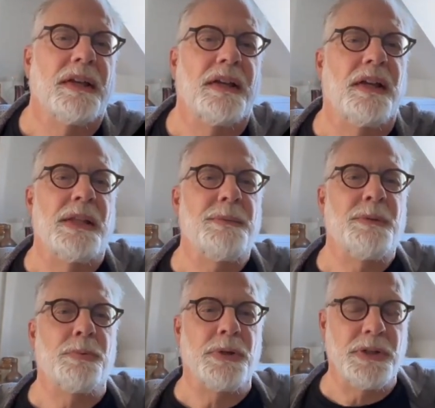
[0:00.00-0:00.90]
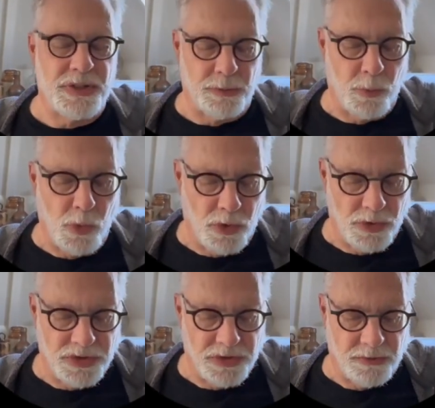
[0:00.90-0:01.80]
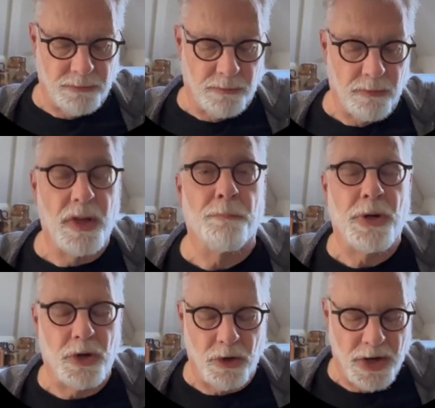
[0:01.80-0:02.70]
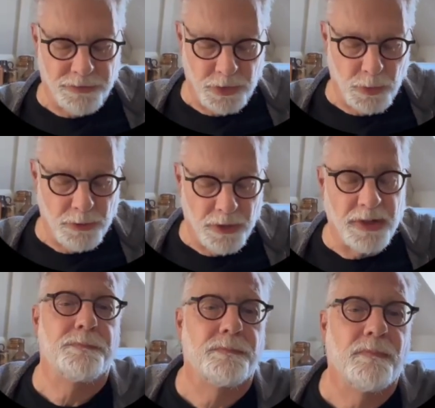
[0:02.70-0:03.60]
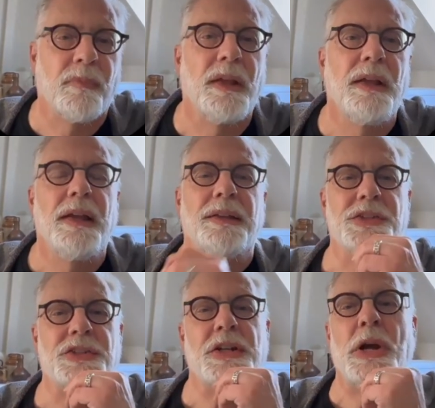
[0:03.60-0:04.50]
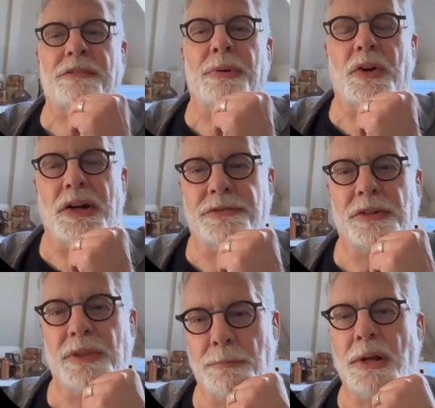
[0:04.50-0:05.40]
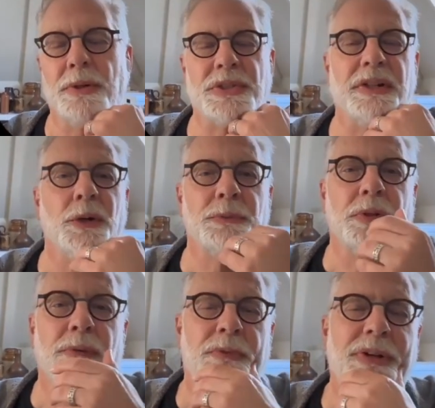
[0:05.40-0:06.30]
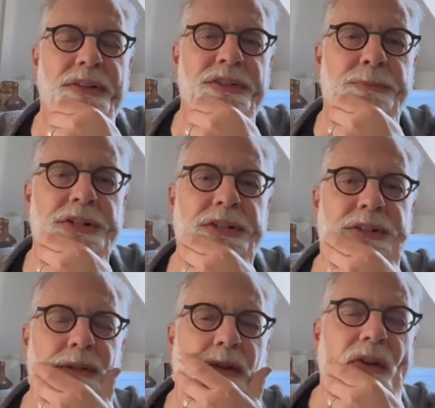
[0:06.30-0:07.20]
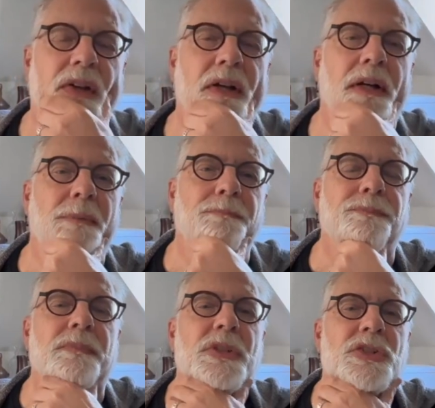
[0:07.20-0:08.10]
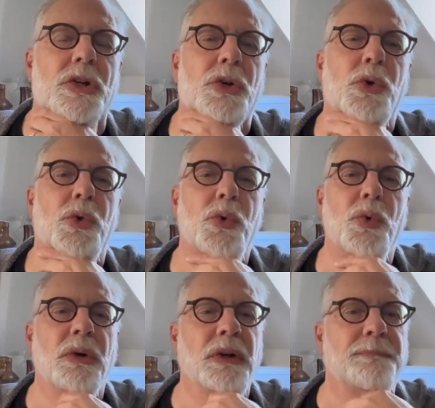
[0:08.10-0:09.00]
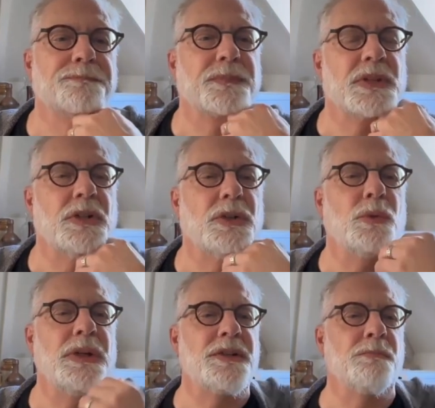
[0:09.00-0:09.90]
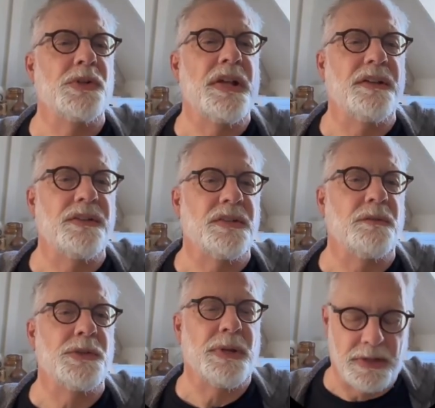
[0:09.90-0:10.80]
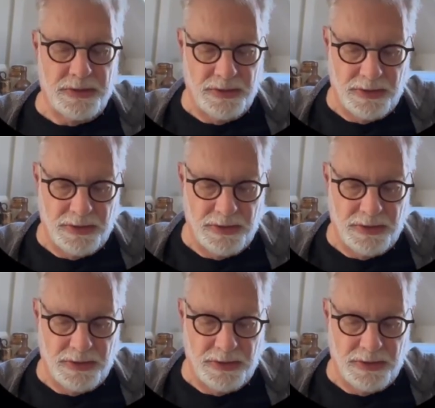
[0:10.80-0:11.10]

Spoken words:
Let me put in some words, a paragraph to rewrite. And this is a draft paragraph from the blog post that I hope to put up about this project. Okay, so we need some personalities to respond.